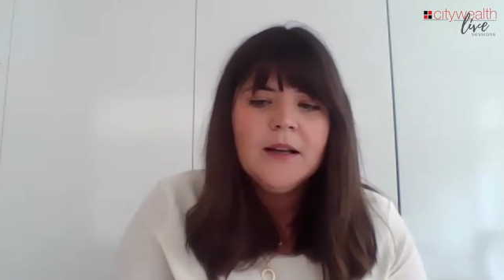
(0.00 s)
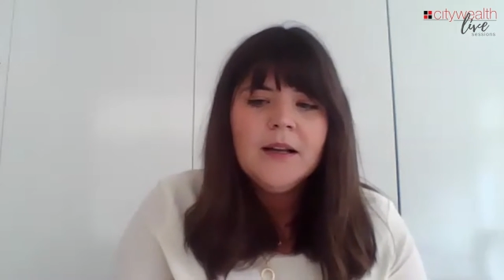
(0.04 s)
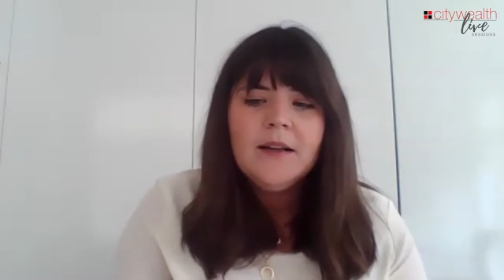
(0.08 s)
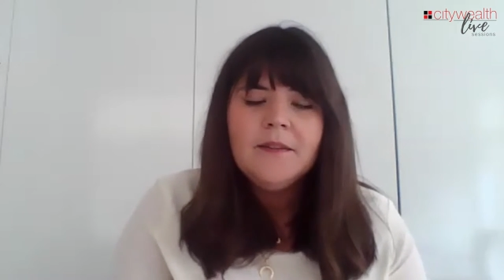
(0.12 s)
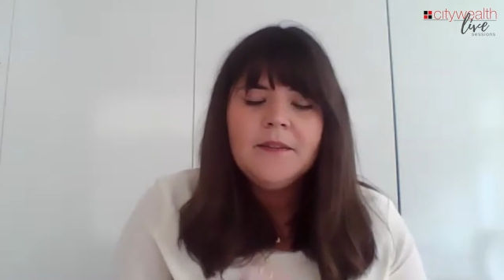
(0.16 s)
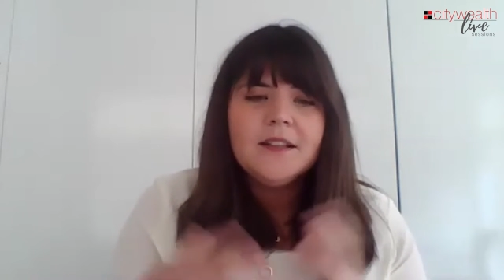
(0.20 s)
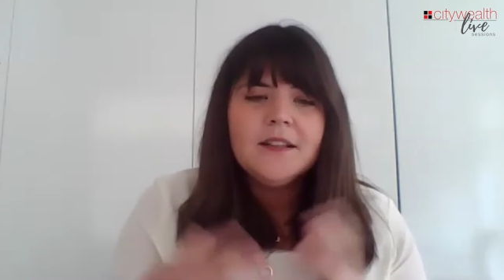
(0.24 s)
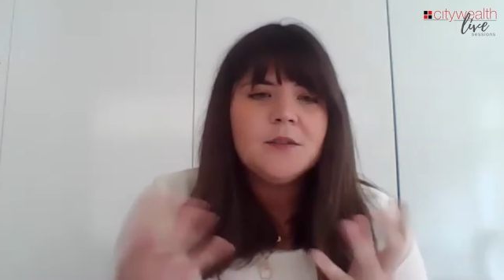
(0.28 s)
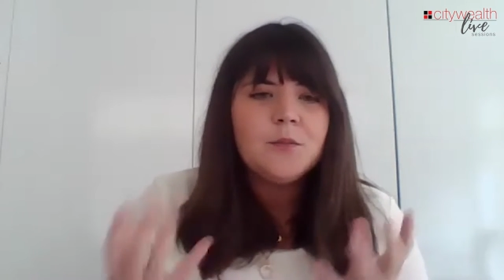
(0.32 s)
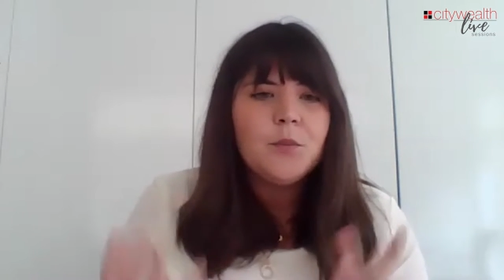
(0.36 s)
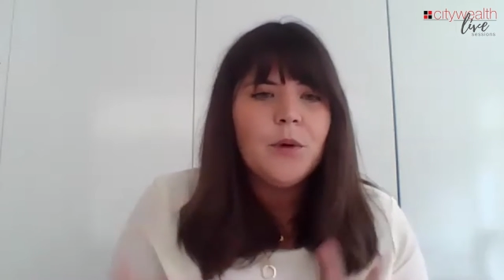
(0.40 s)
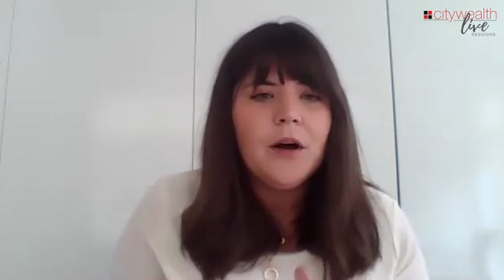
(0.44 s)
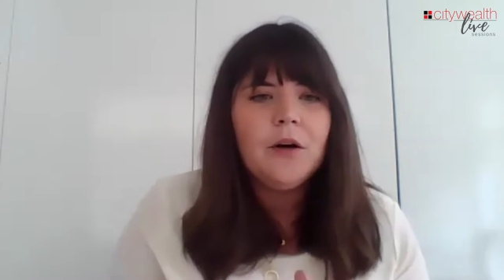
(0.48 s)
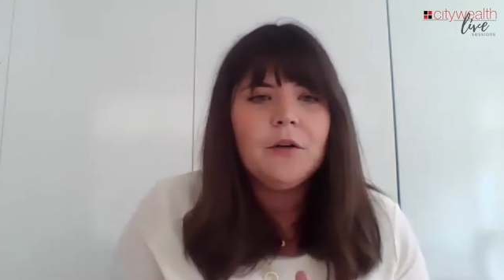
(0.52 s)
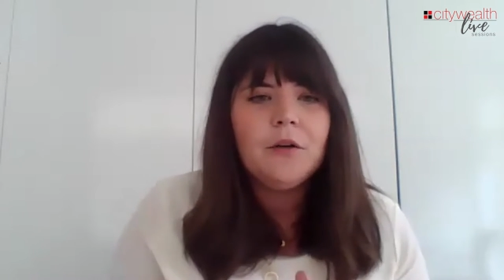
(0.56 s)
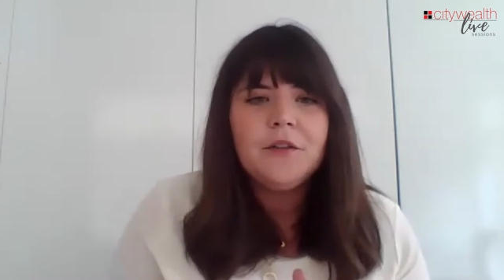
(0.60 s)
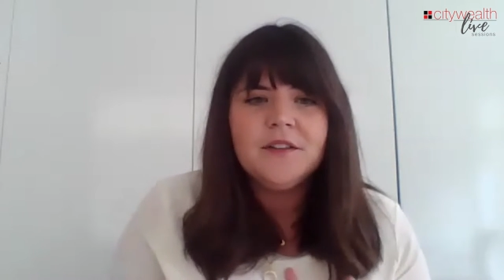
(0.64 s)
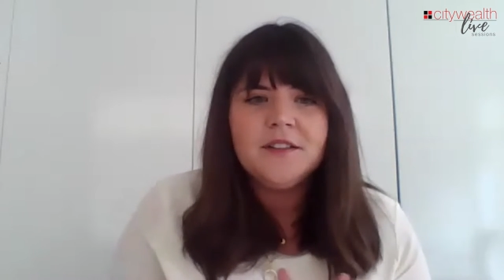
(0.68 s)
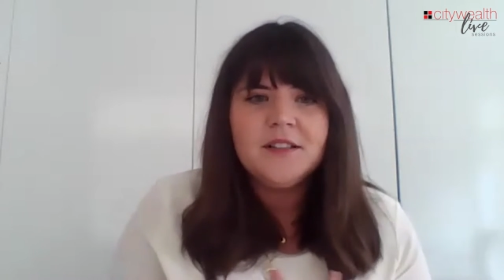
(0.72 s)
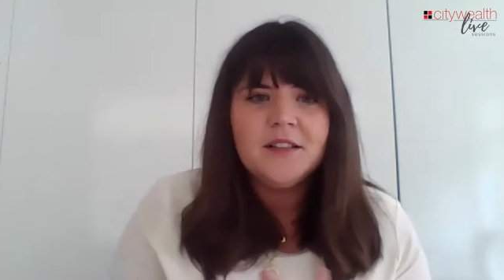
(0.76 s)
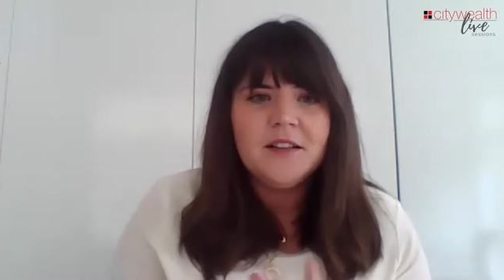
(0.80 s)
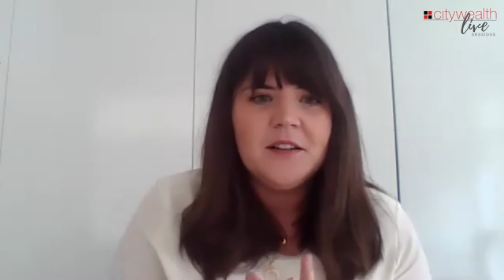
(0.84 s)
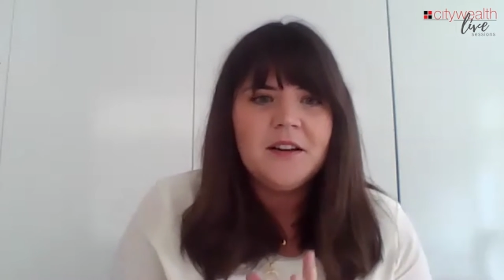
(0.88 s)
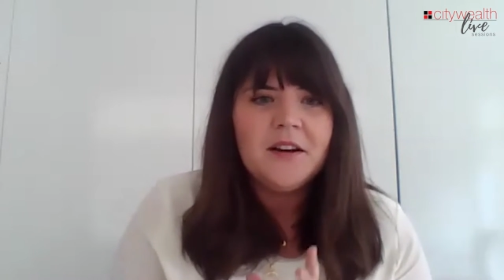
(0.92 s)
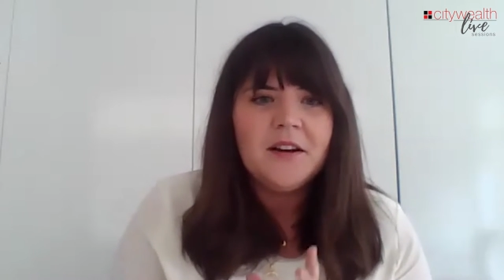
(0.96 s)
This wealth
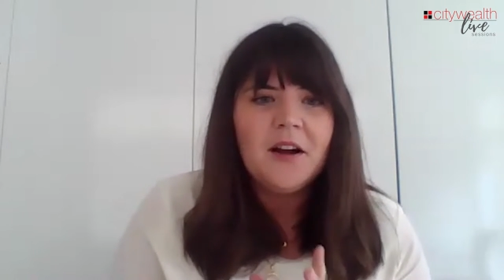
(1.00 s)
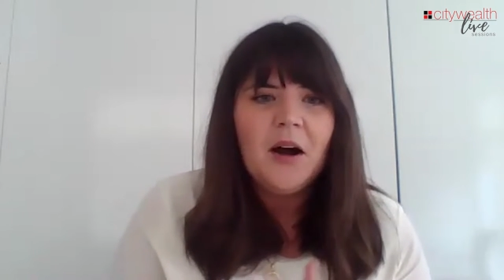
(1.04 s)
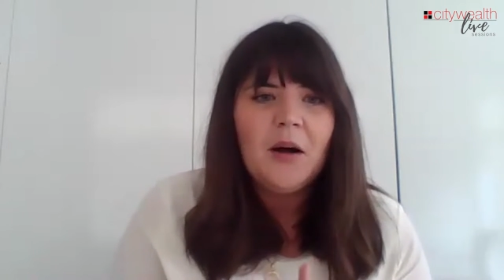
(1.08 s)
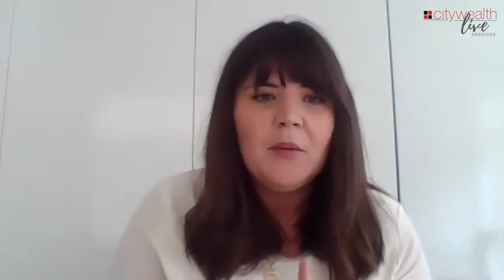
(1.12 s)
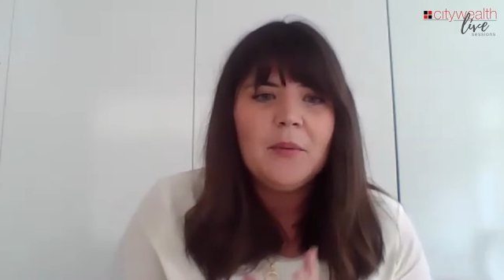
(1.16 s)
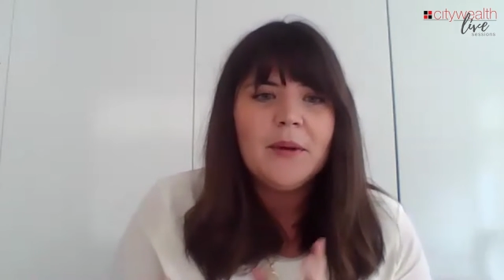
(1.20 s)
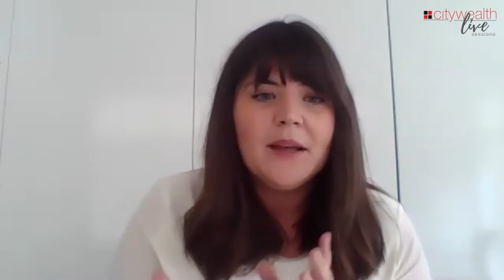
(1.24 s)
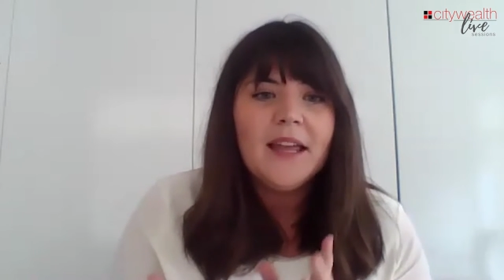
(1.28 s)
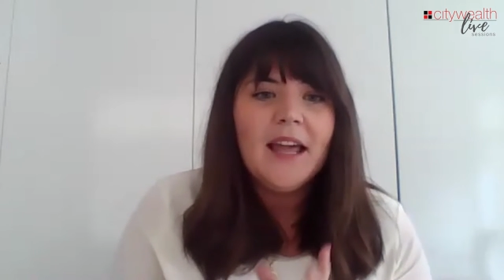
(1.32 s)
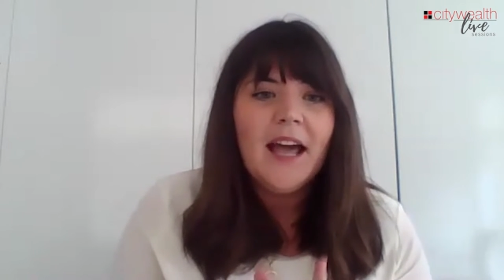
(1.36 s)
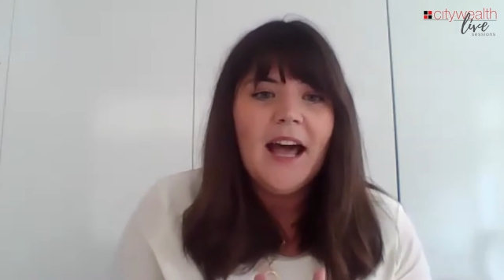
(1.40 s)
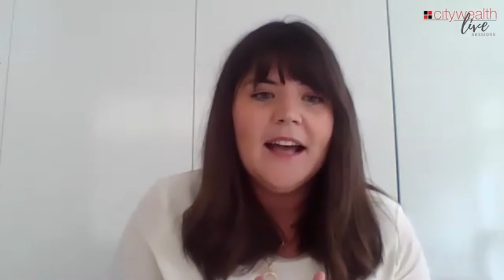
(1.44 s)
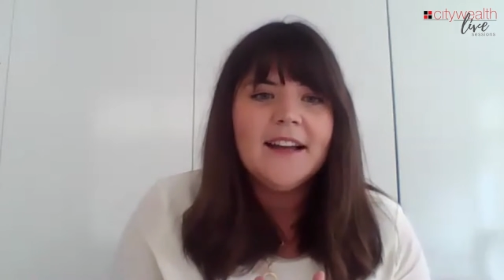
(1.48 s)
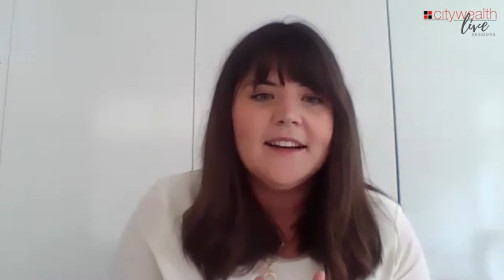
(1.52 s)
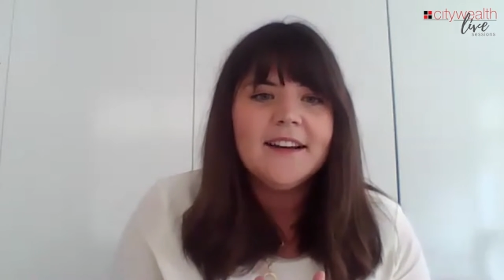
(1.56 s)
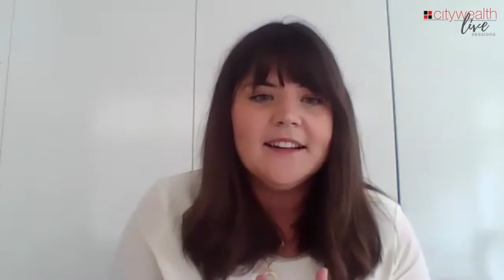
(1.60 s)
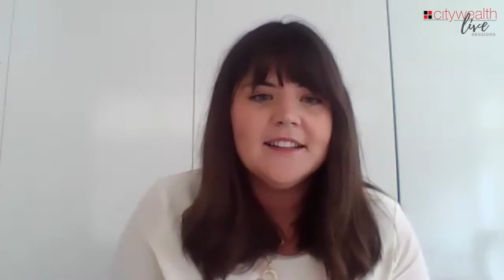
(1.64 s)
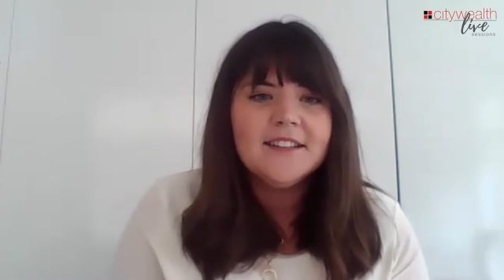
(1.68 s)
isn't going to come again.